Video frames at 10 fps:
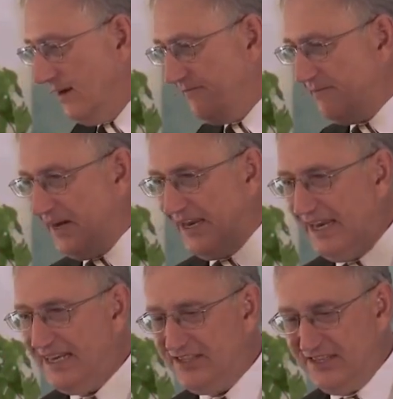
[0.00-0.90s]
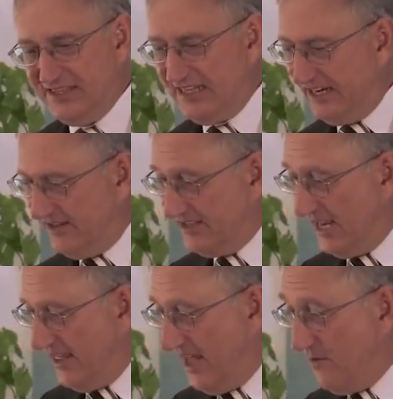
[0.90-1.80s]
of my lecture series,
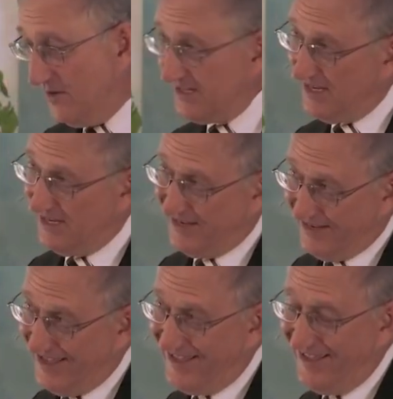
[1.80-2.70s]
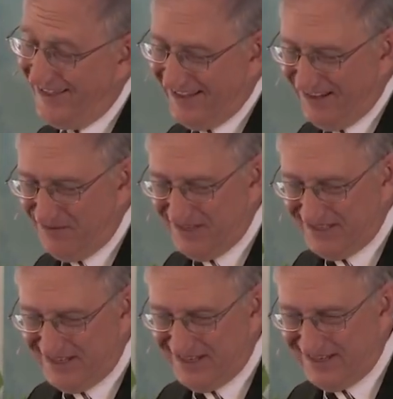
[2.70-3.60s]
and that was it
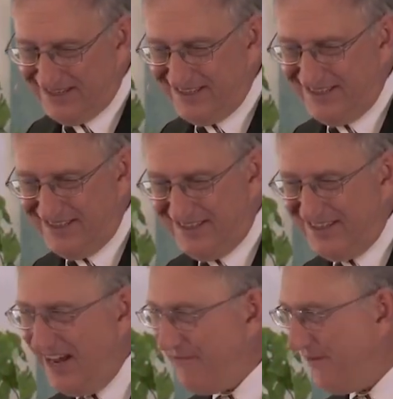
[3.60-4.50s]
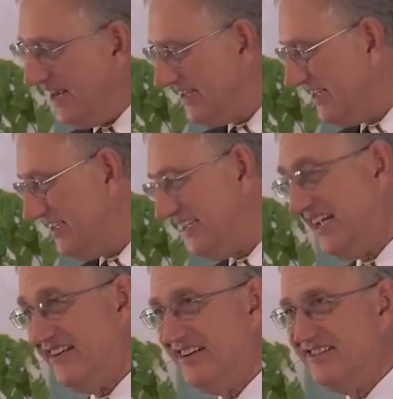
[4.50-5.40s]
was a tough lecture
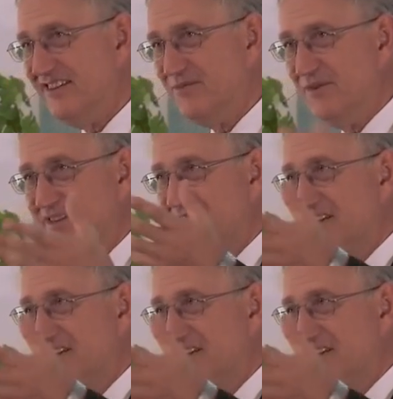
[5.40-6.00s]
series. It was